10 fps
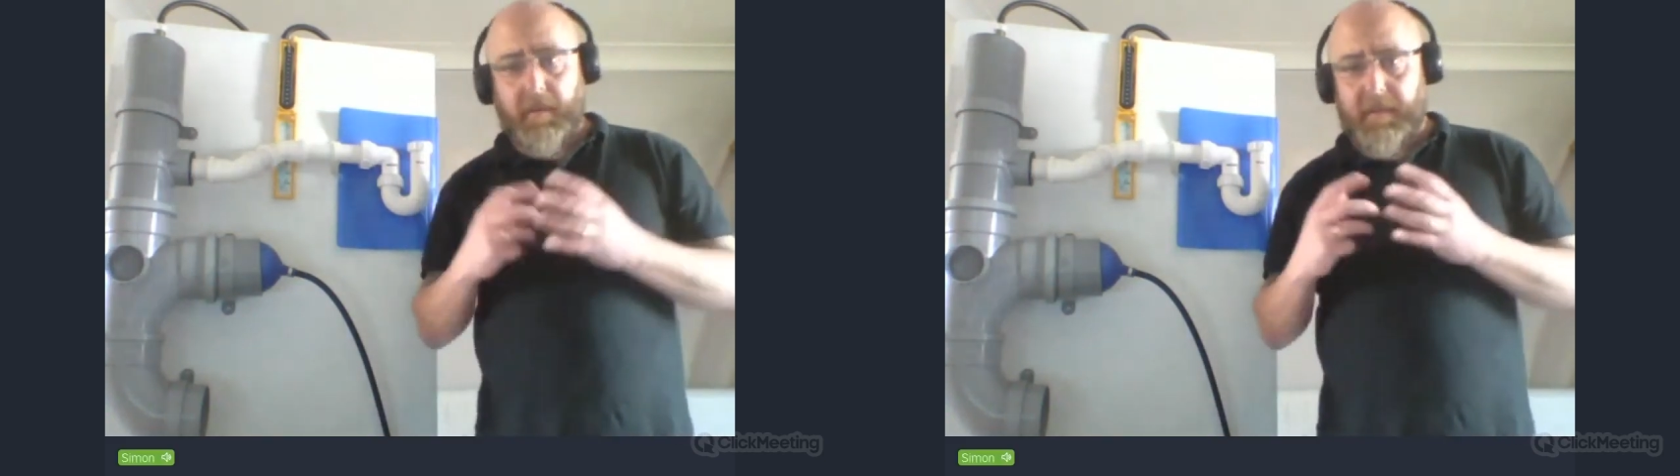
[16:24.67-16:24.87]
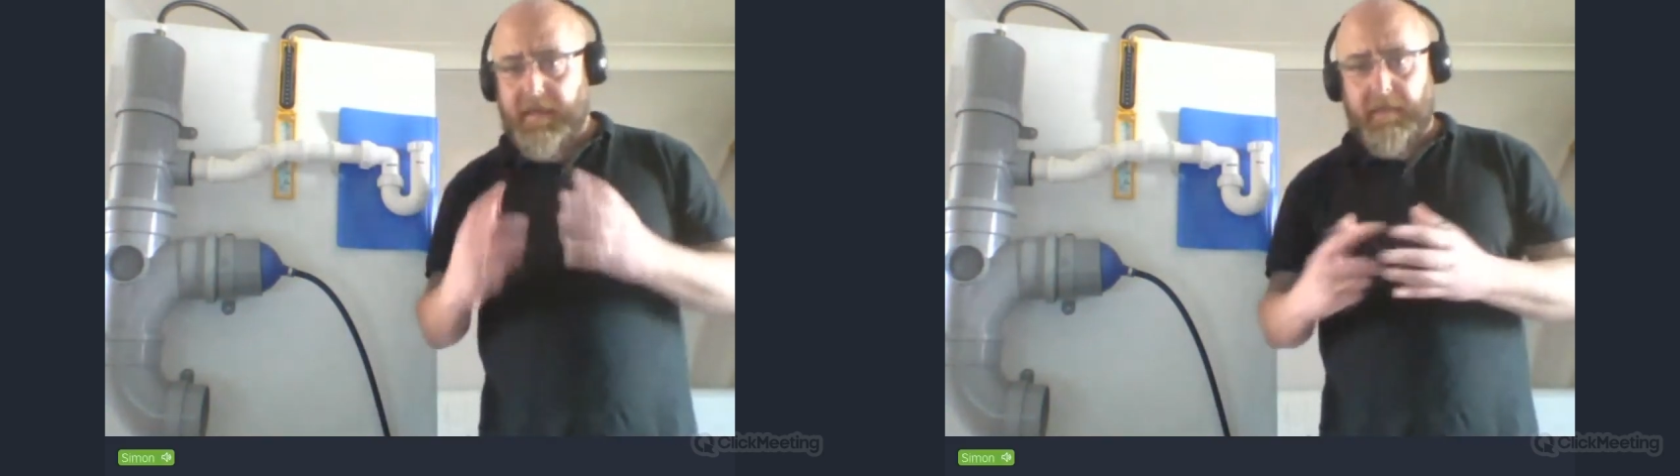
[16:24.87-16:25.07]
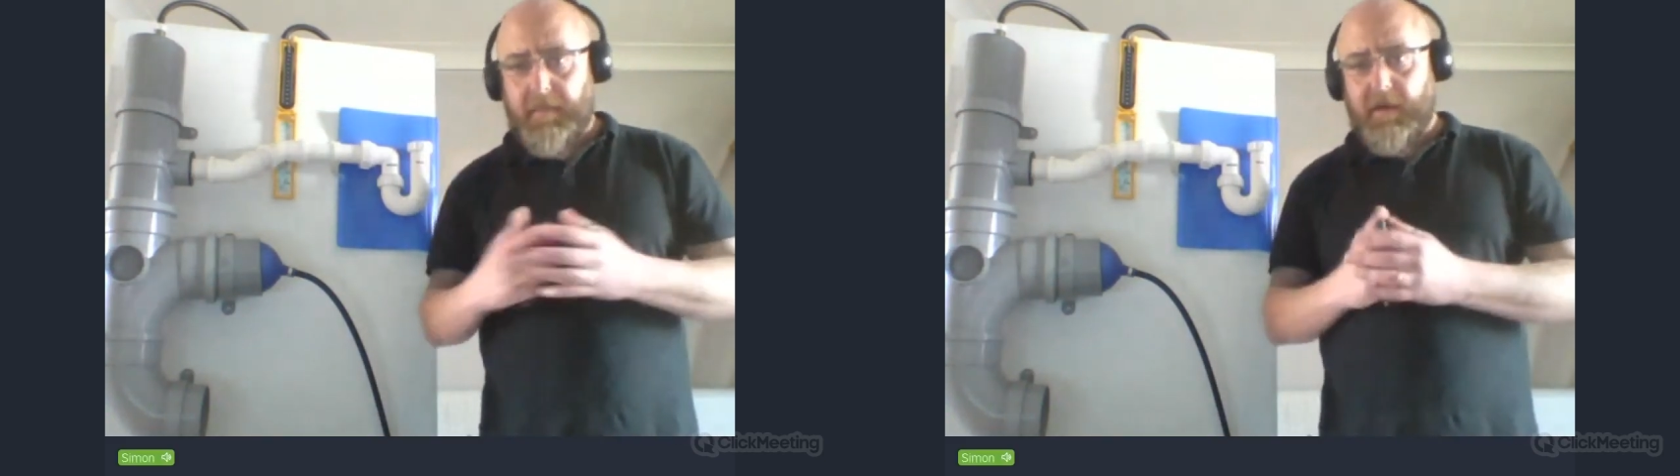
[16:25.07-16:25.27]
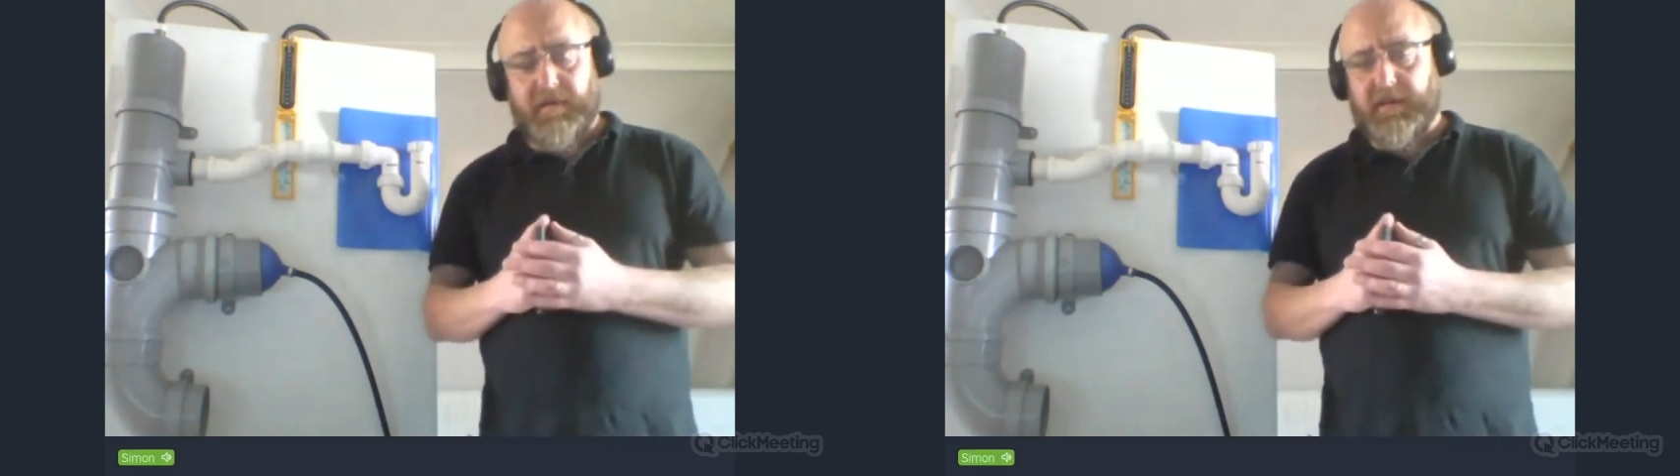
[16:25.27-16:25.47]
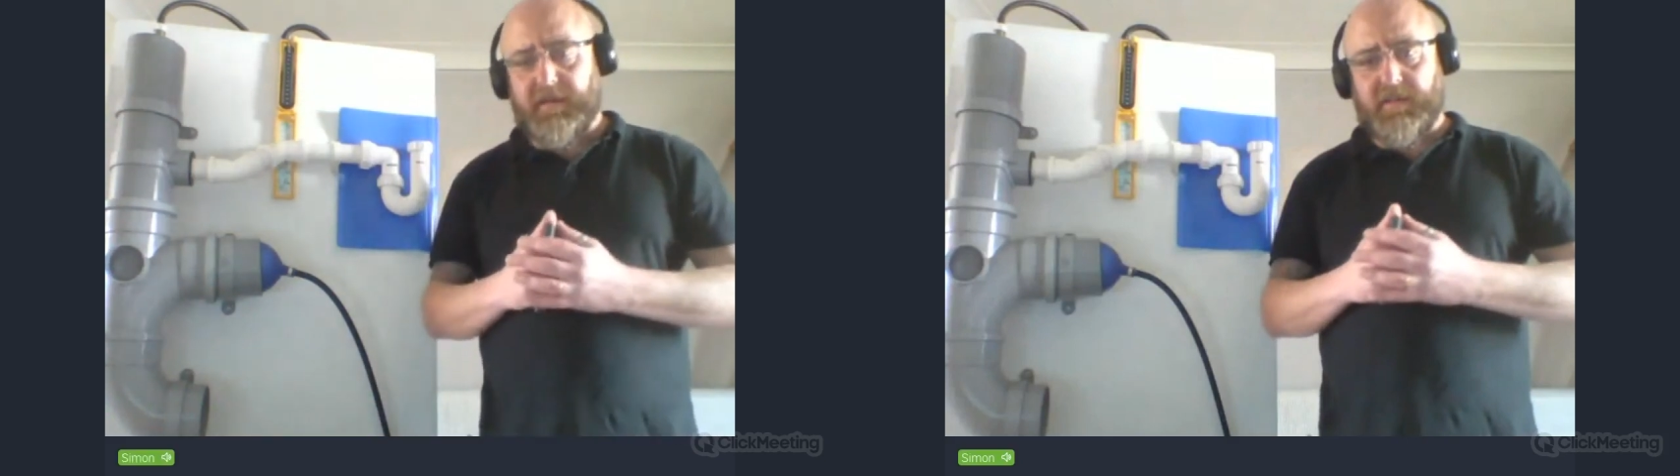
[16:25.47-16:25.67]
but they're
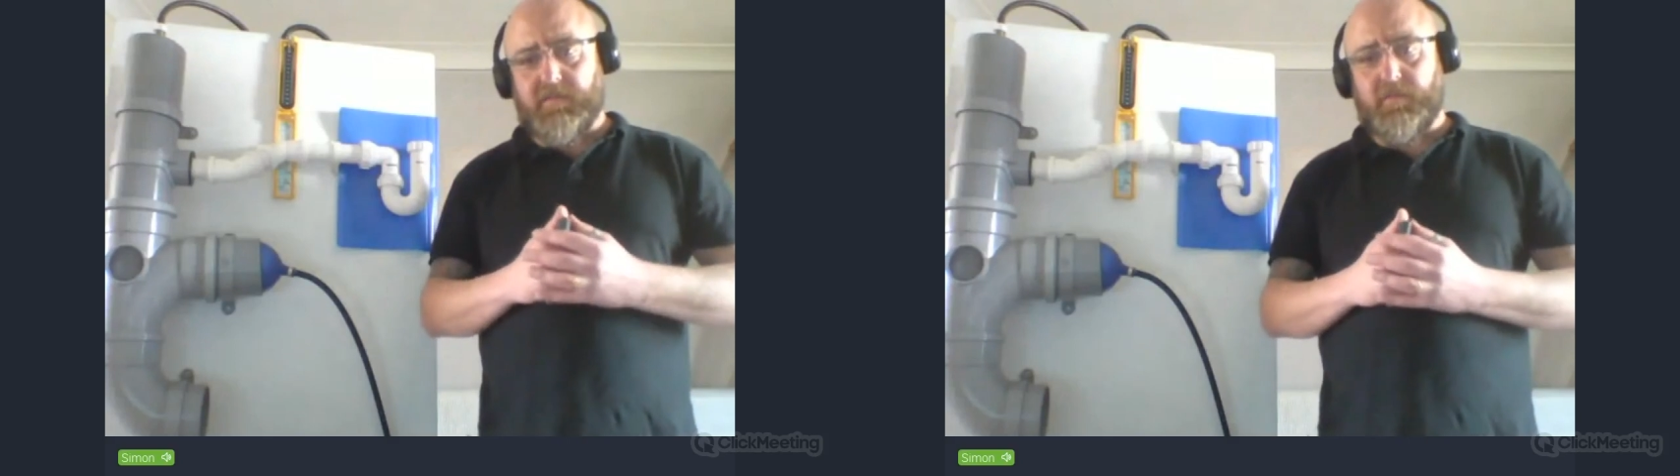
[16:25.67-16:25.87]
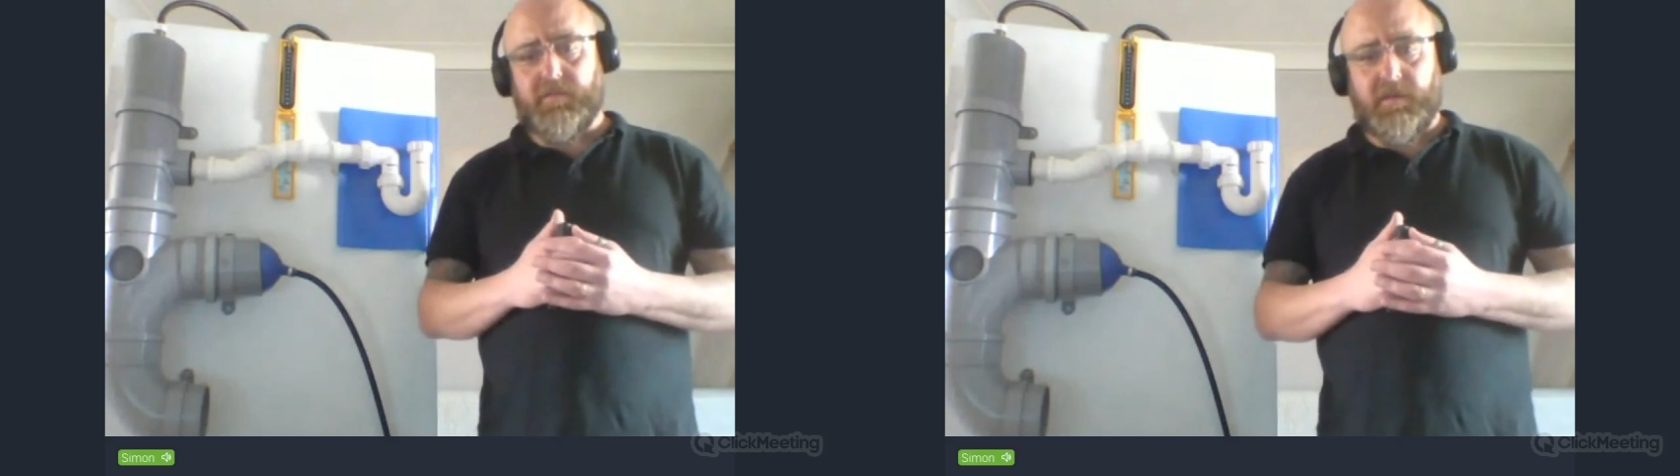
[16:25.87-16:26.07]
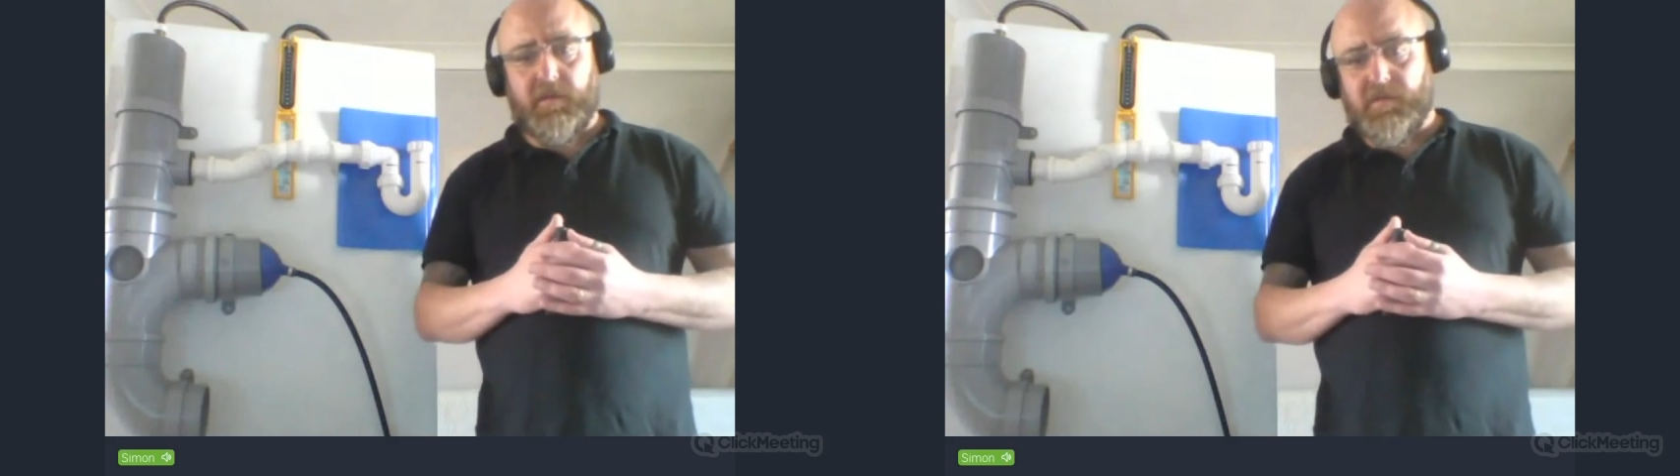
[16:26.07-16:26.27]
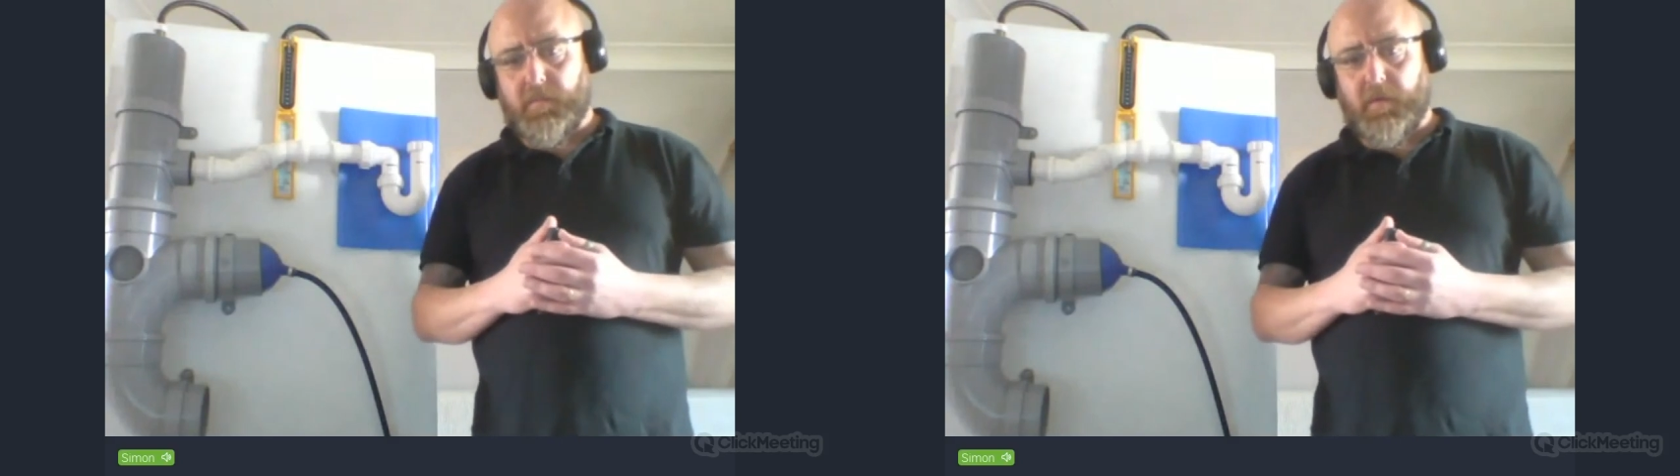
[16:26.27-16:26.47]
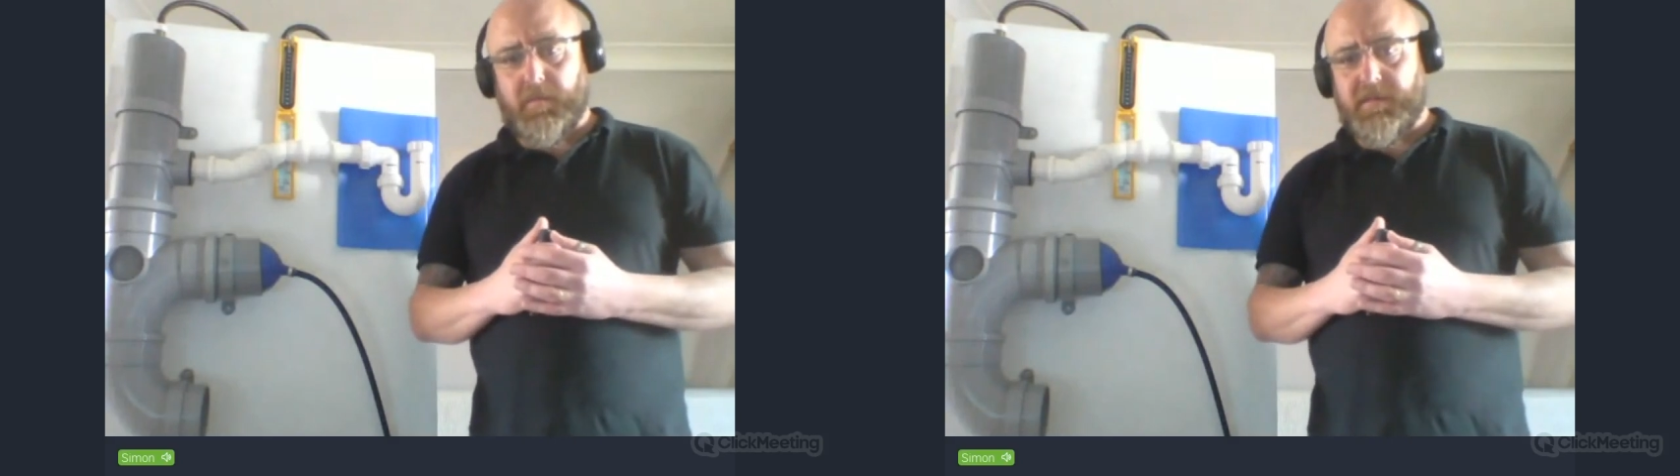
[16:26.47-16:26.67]
perfectly acceptable to use
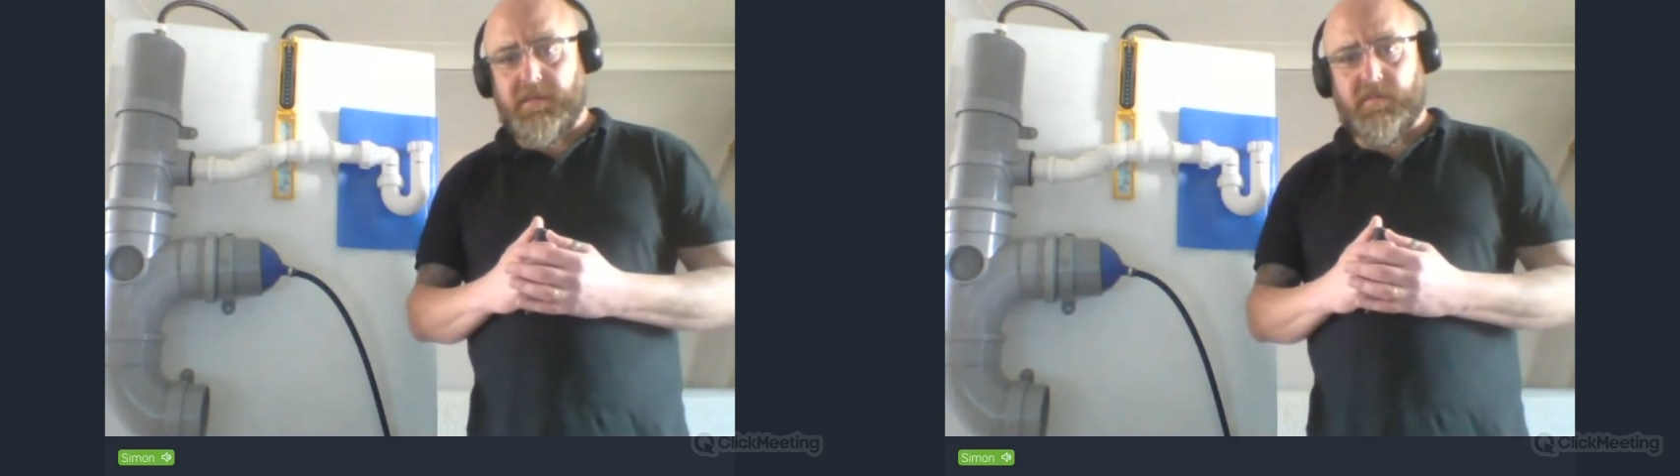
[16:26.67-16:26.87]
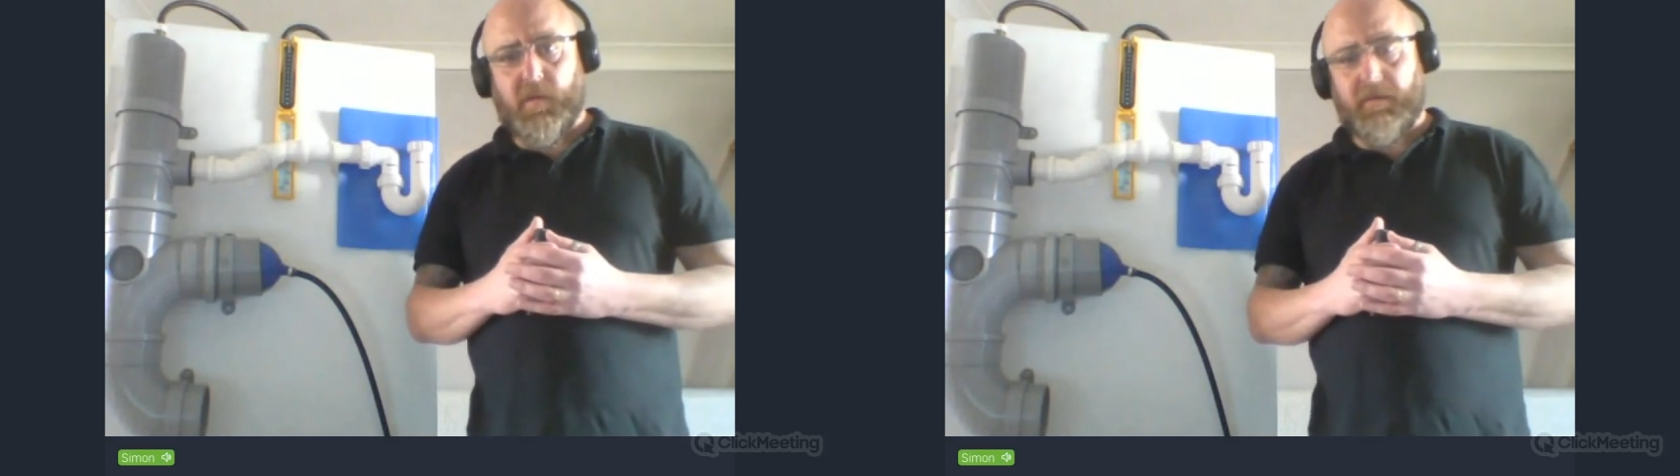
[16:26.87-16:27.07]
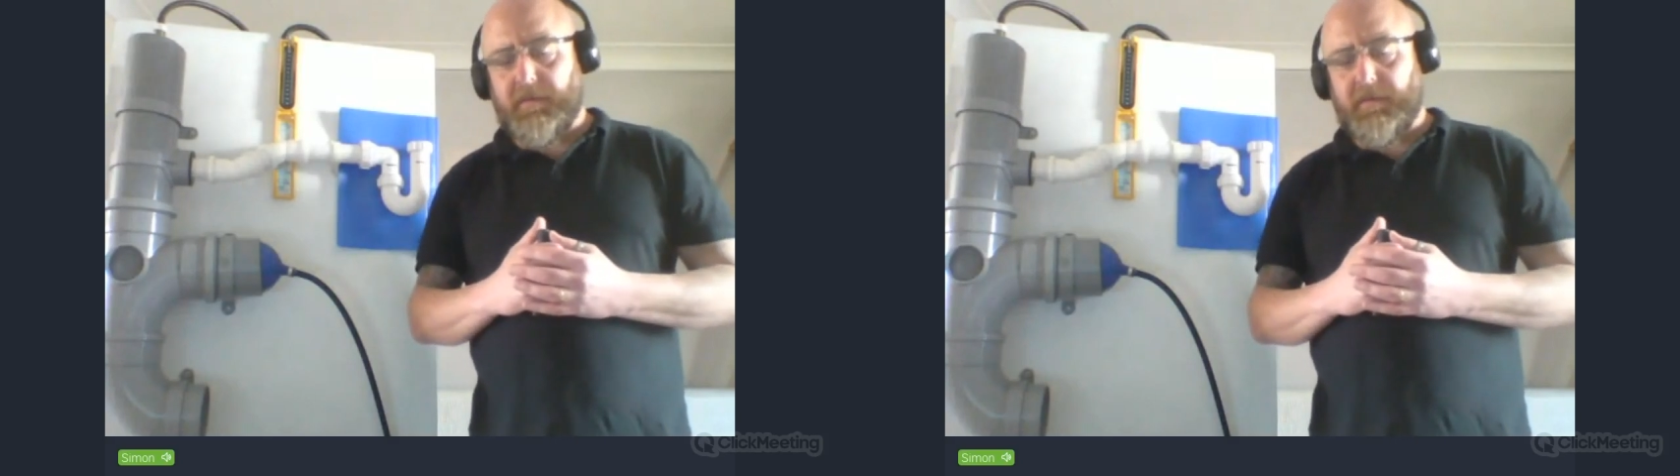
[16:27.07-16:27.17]
in properties as well.